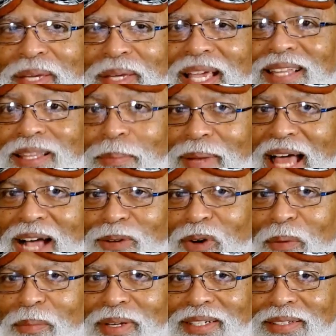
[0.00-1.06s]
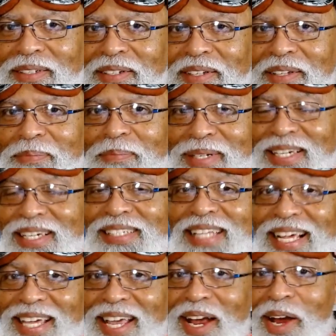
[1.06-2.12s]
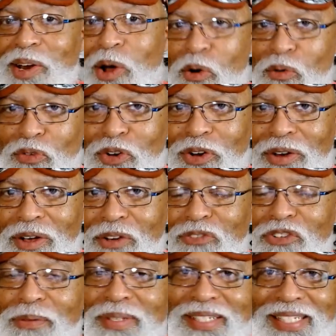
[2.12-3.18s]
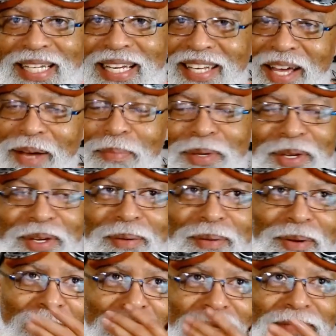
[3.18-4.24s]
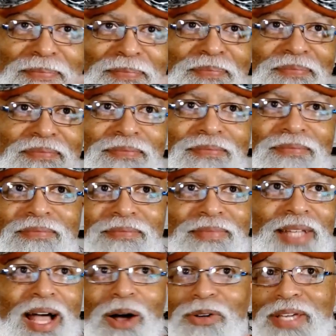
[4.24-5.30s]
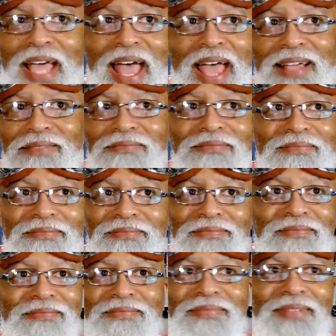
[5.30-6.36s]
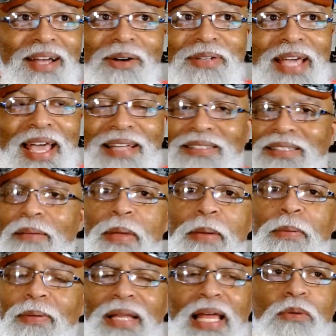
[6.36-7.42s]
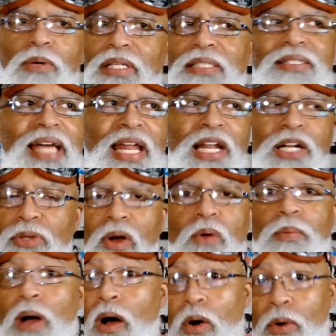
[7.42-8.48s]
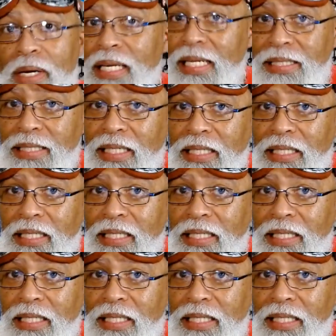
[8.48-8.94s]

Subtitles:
the black woman, because that carried over from the CW. And I'm going, okay. And some people were like, well, it's not a trope. Oh, it isn't?